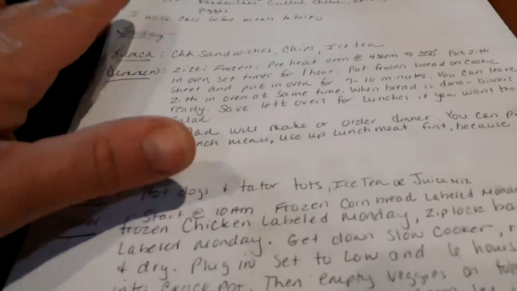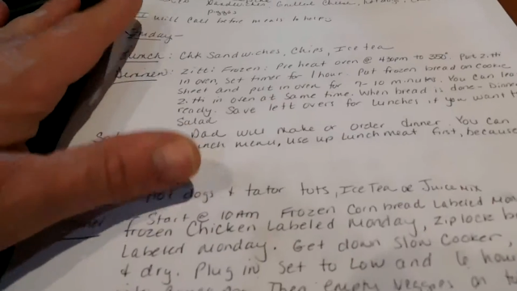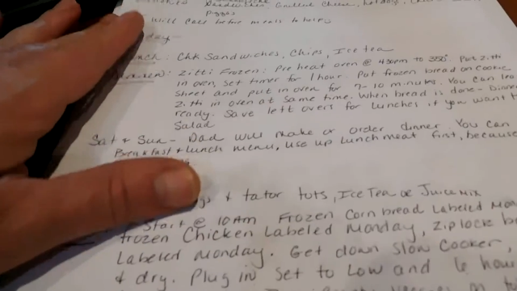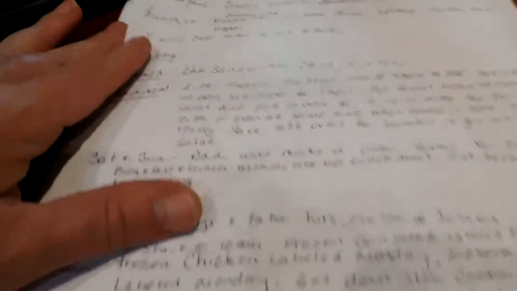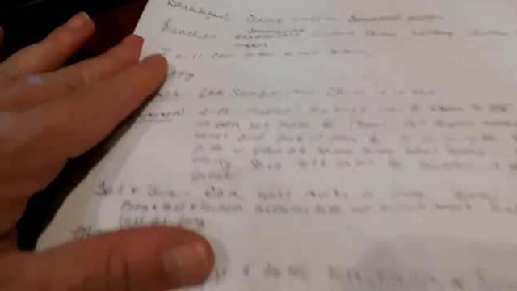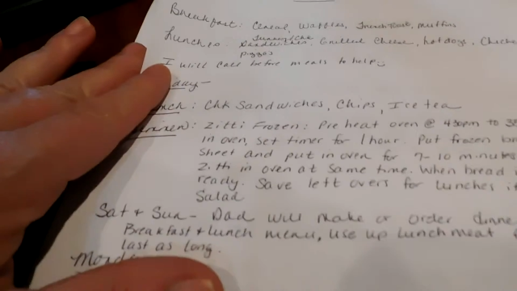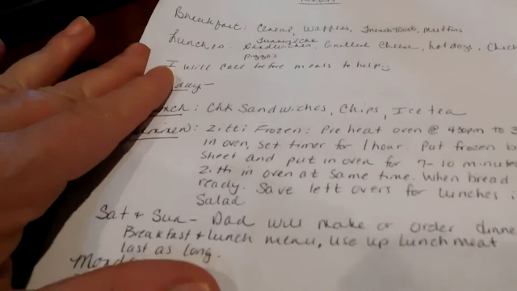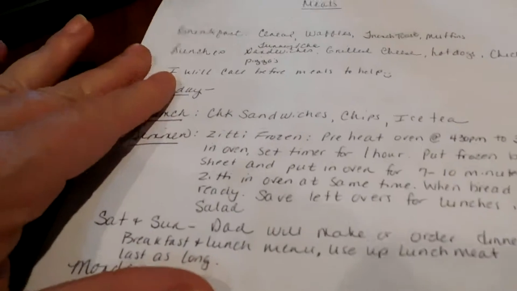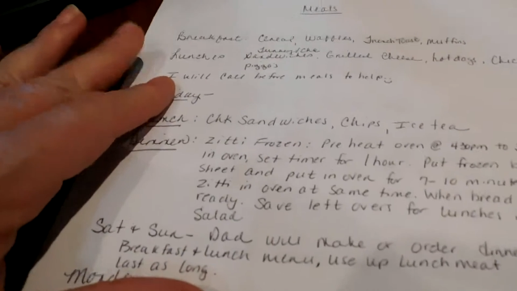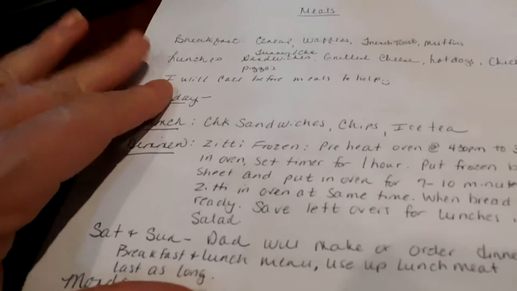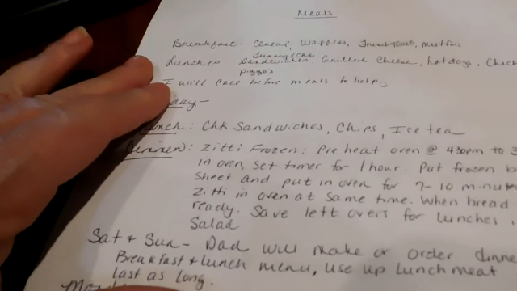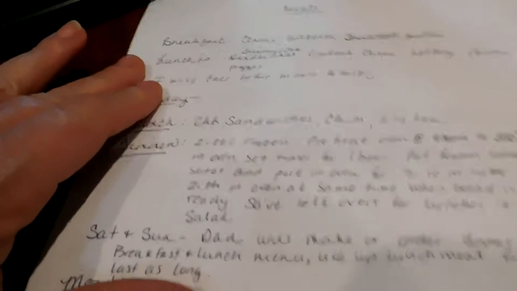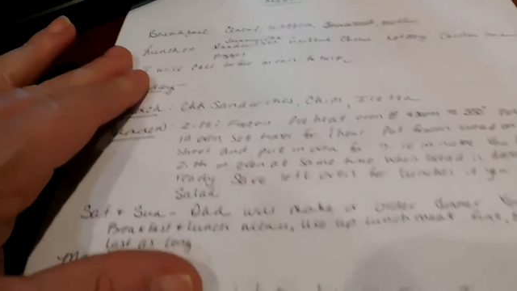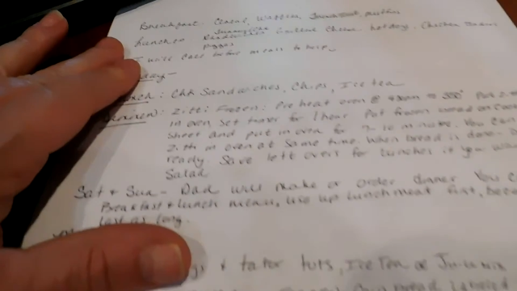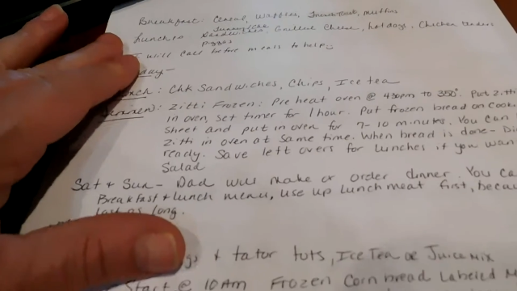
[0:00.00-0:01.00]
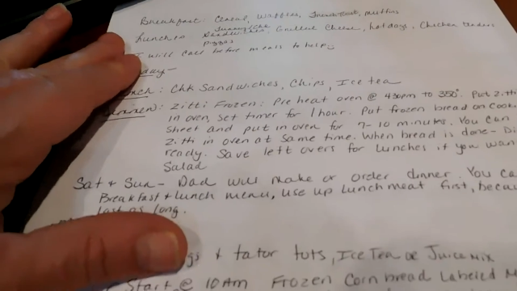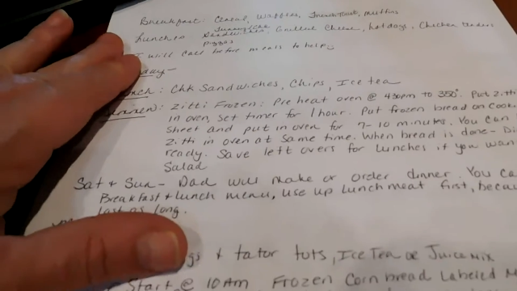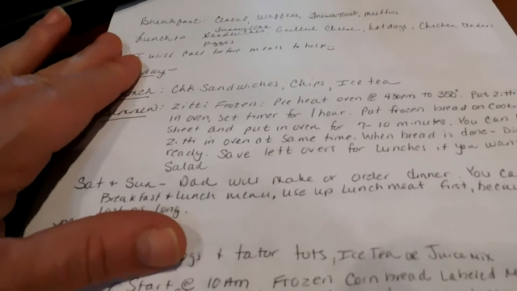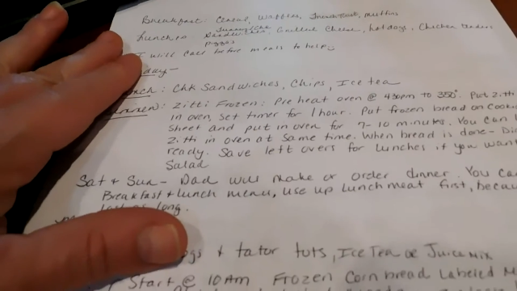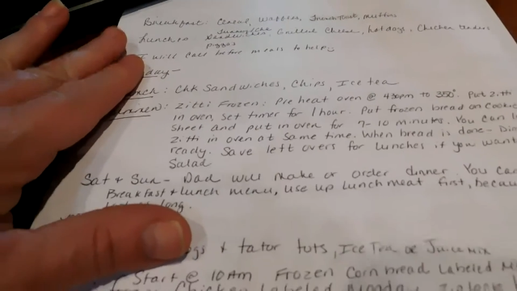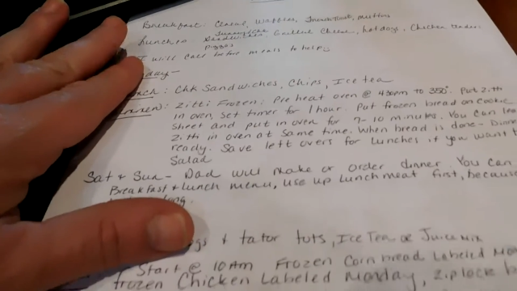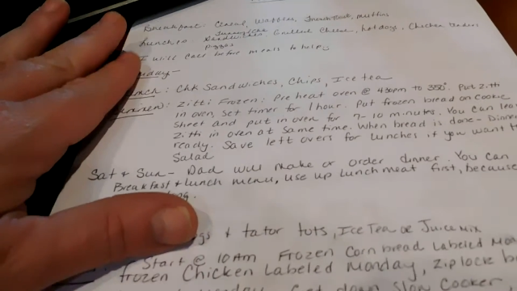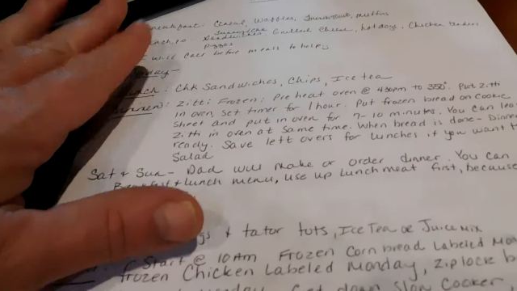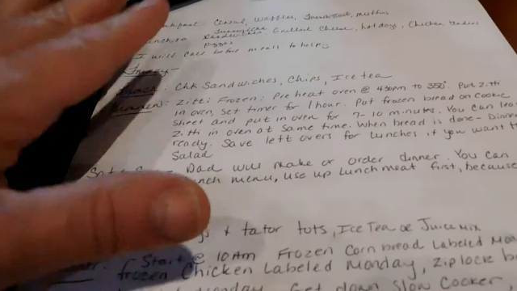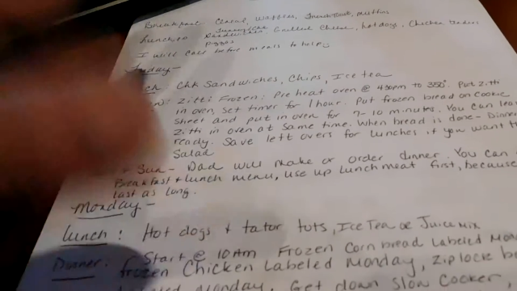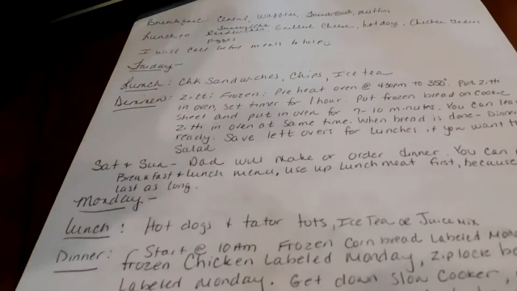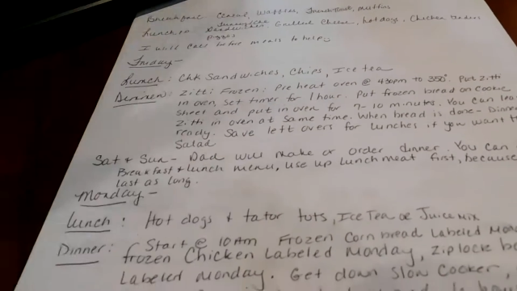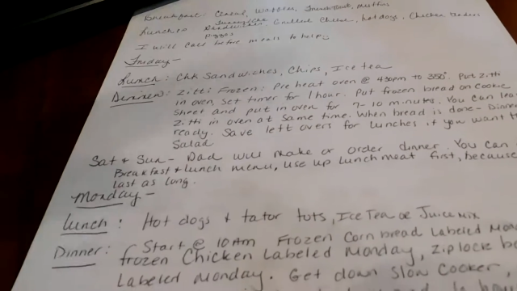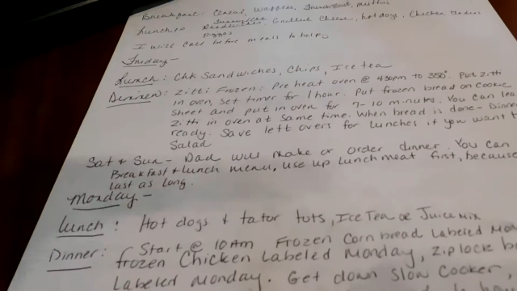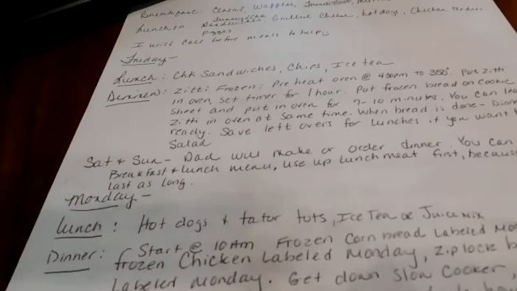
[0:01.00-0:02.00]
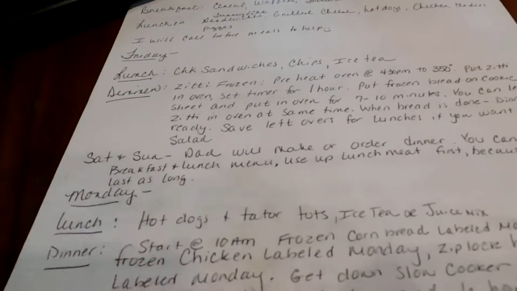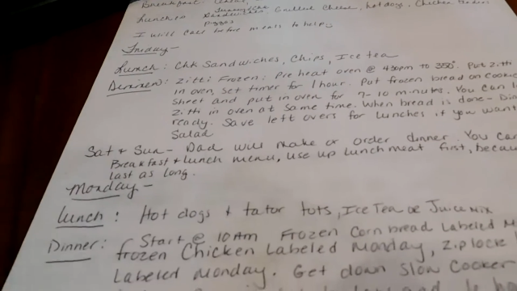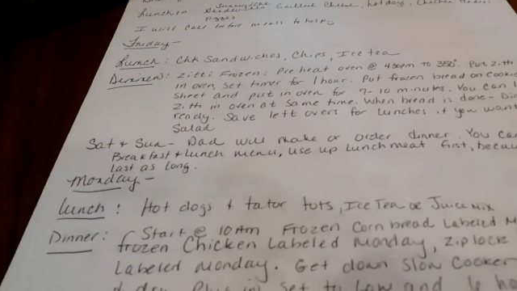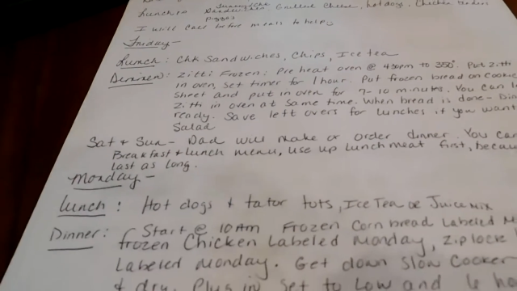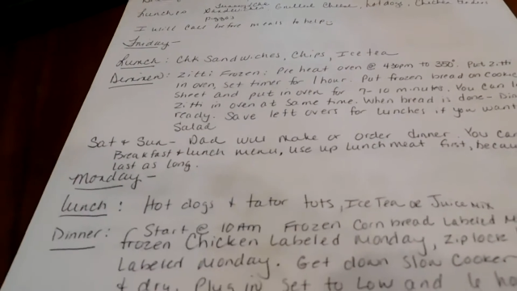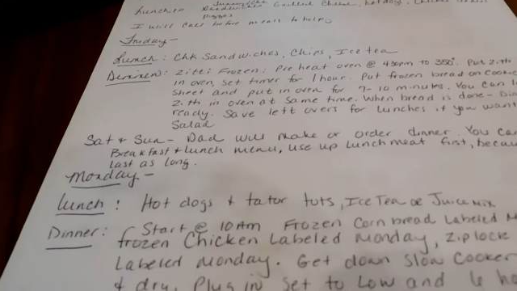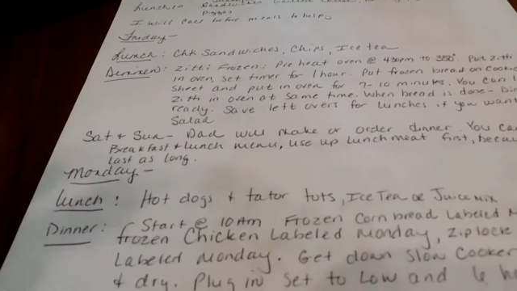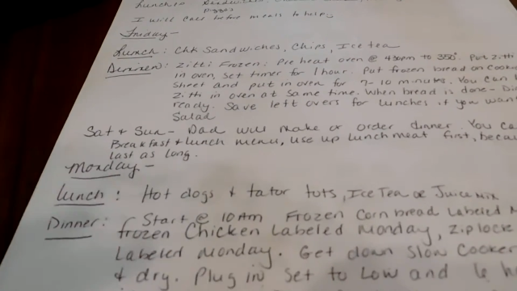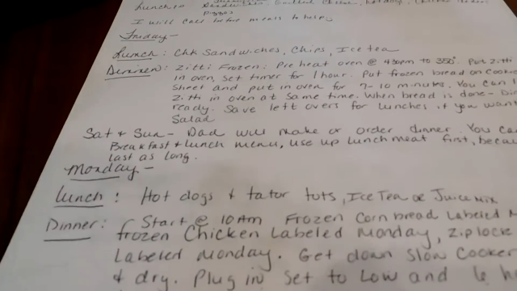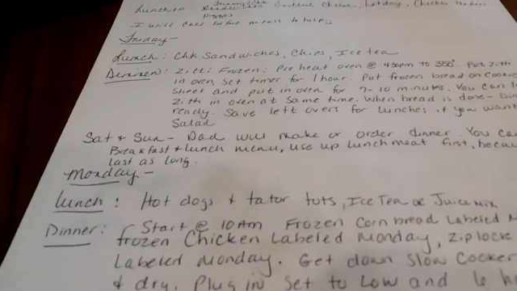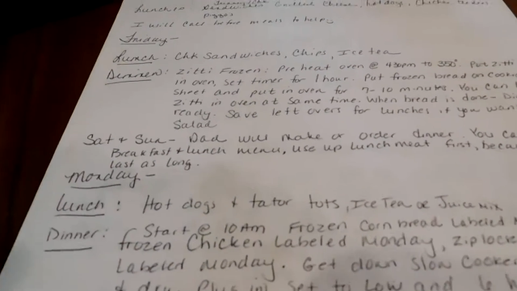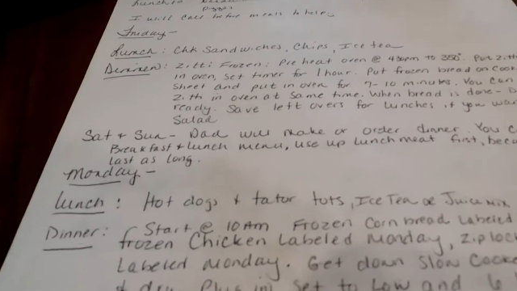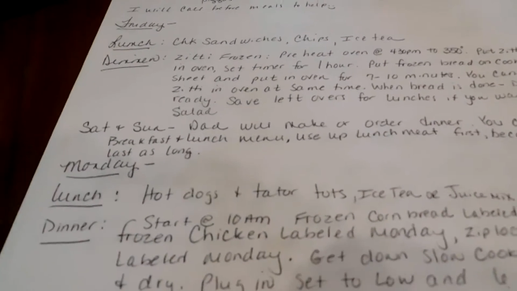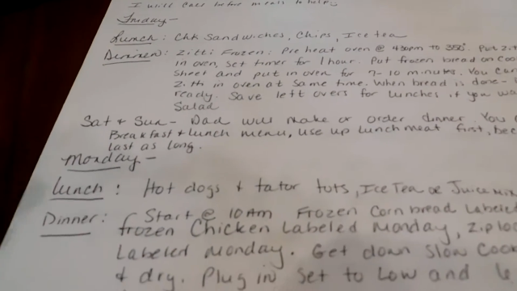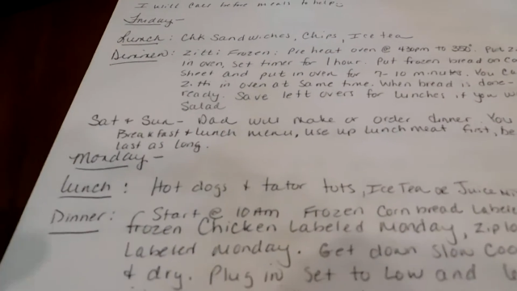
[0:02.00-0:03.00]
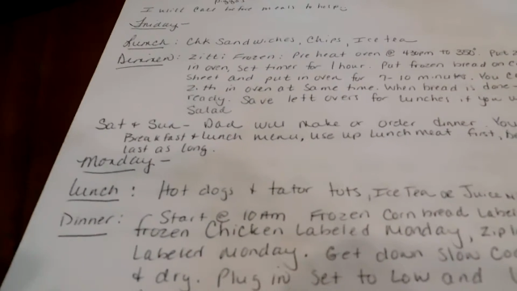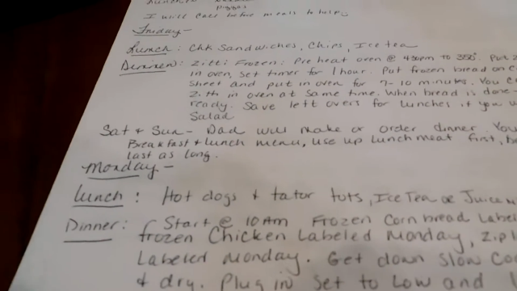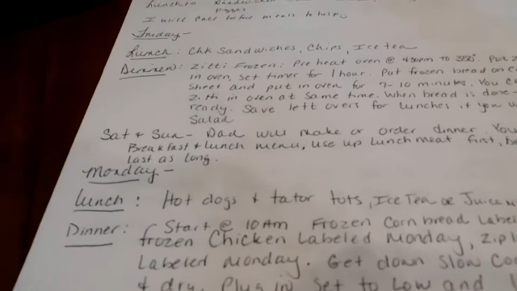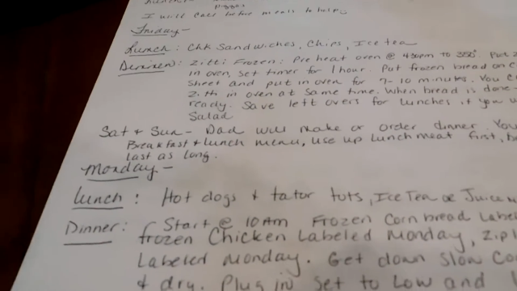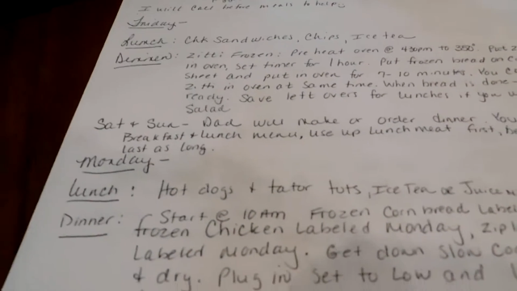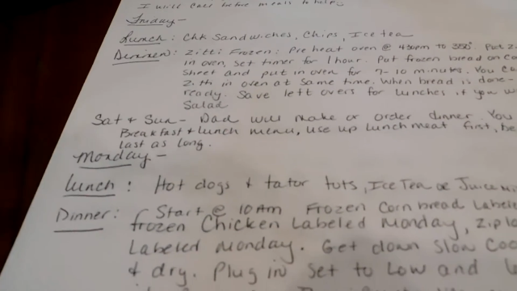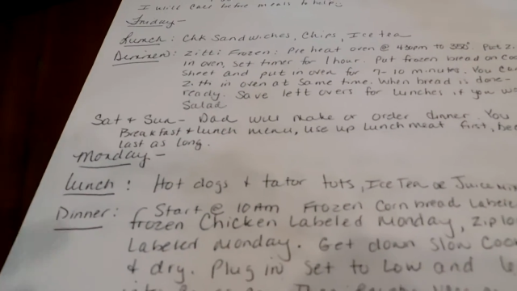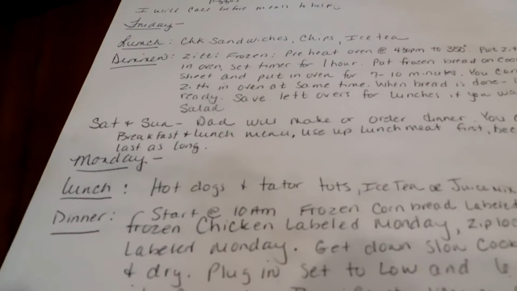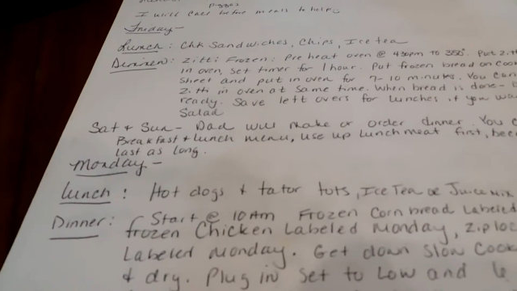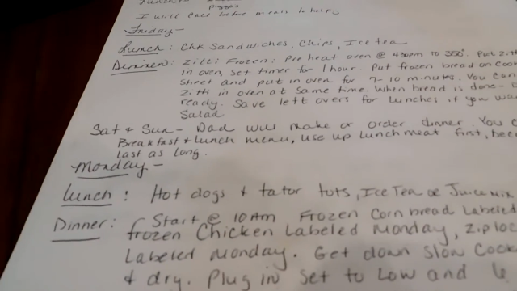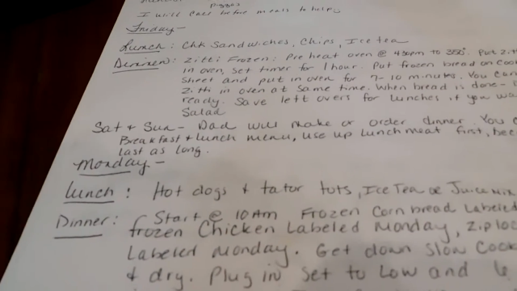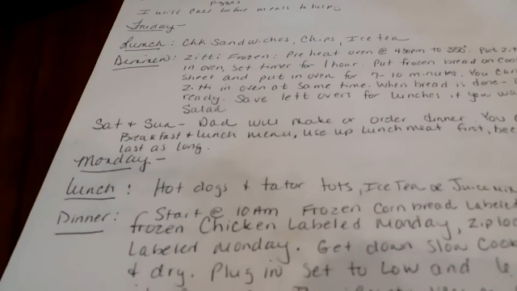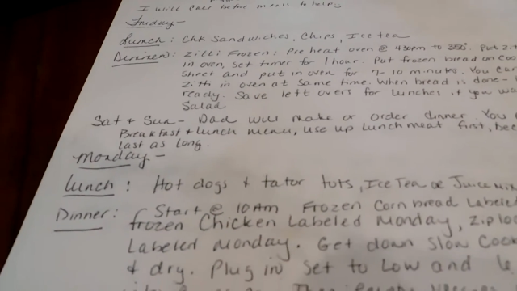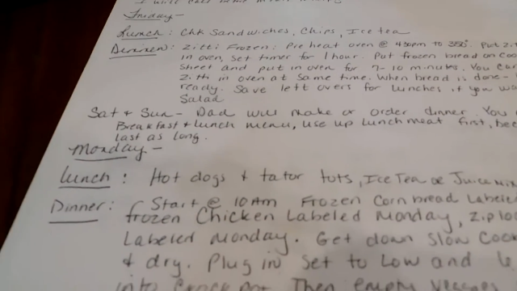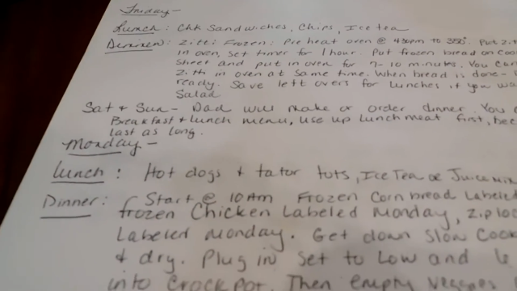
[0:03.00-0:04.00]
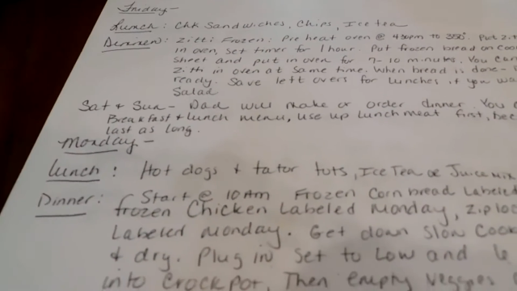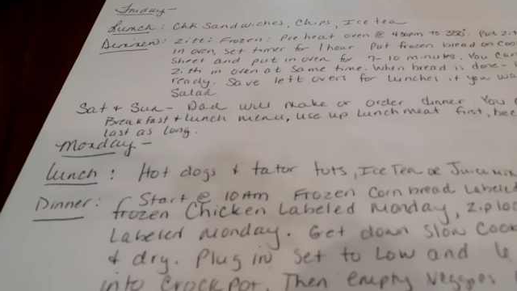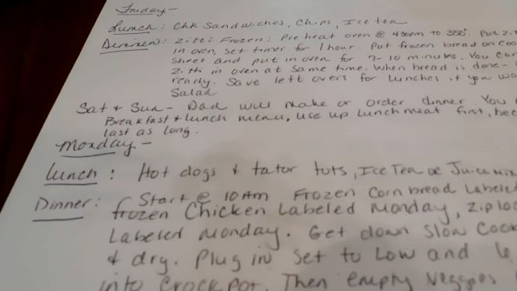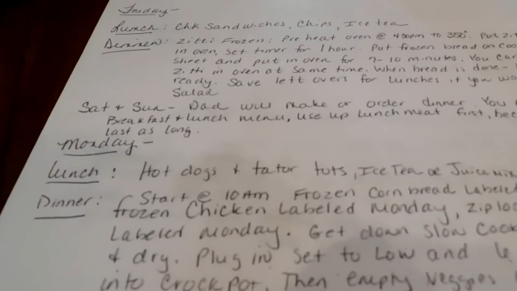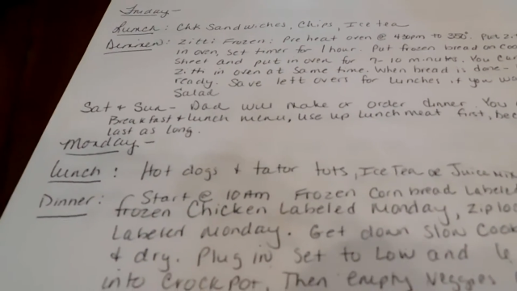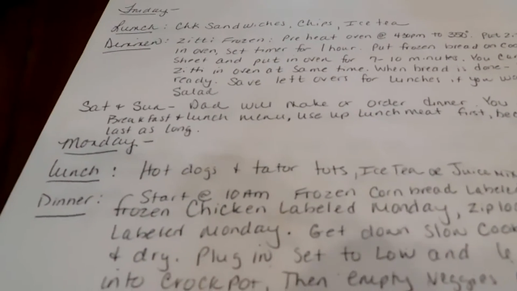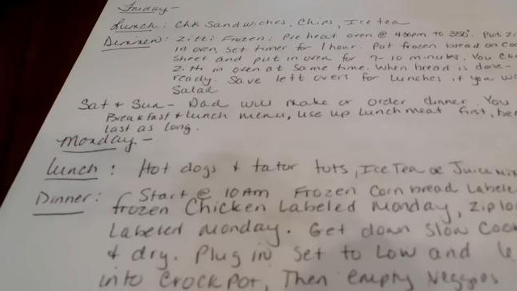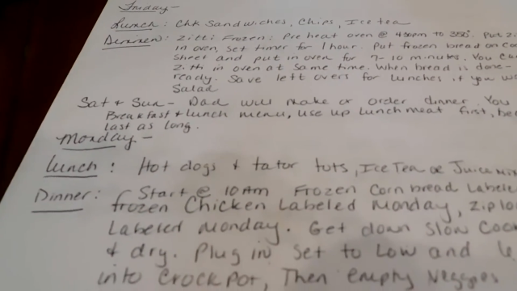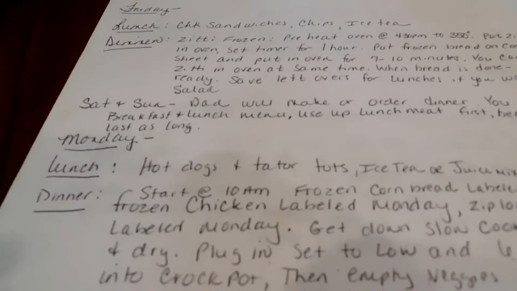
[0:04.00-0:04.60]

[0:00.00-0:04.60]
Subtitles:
No face is visible, so there are no lips to read.